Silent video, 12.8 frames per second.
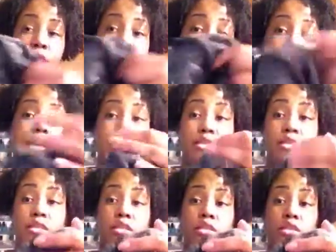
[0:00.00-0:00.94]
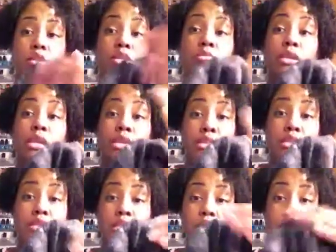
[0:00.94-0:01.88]
And yes, this is the hood, but
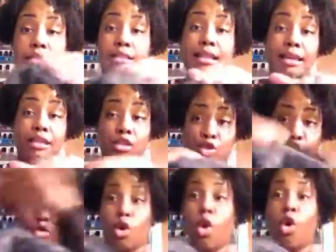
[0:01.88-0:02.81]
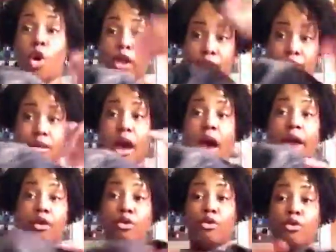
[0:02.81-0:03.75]
it's like this through the whole
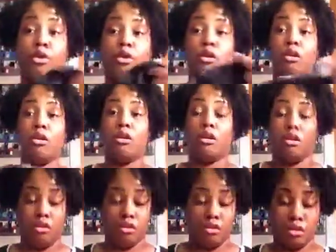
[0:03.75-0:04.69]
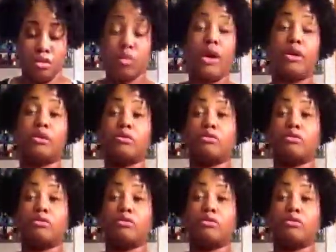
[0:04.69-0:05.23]
entire sweater.